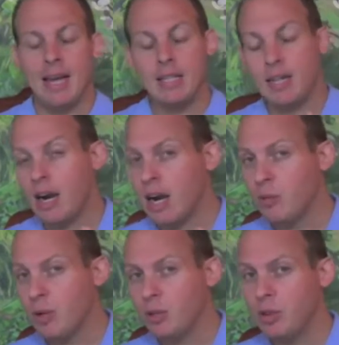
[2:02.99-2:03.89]
that's a
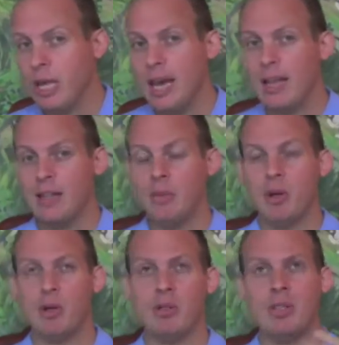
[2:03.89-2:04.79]
hard one to get
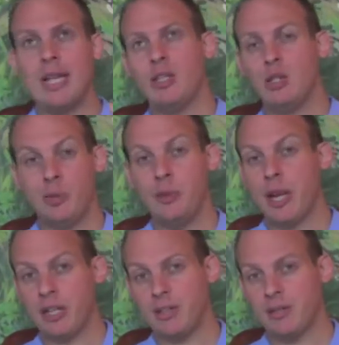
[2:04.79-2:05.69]
because that's
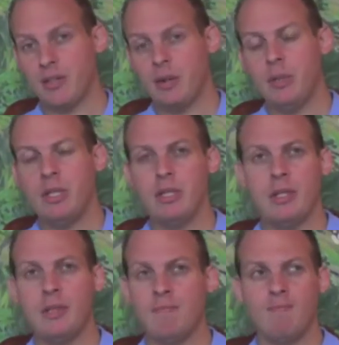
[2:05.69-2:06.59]
subjective. I
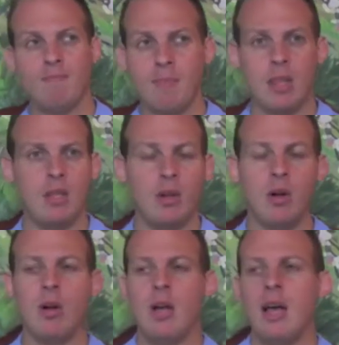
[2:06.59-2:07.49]
mean,
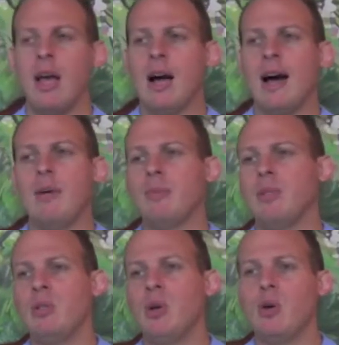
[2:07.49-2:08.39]

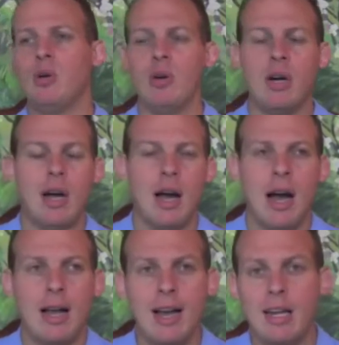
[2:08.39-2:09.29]

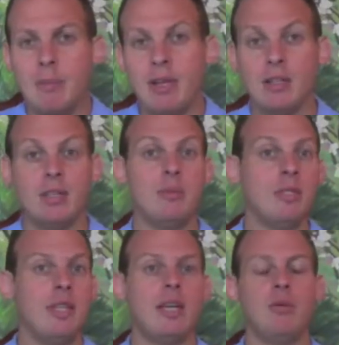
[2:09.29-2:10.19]
I kind of made a little
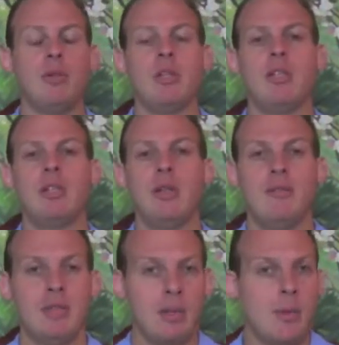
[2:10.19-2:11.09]
mistake with it,
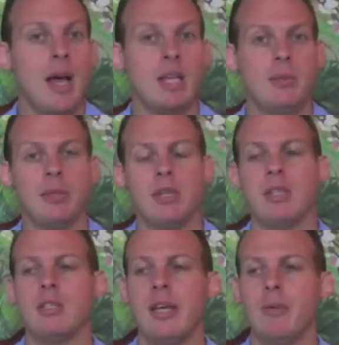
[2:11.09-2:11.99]
even in my
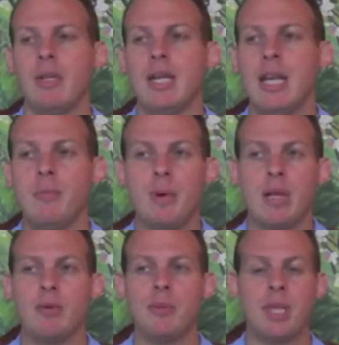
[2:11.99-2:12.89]
experience. Like when I named
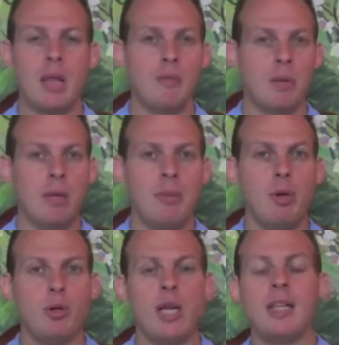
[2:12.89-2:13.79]
my website
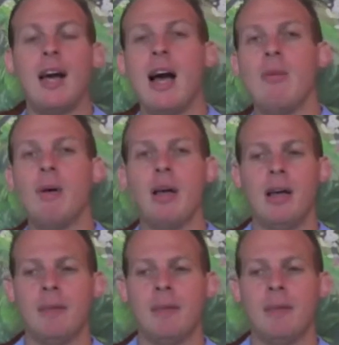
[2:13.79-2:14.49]
Problemio.com,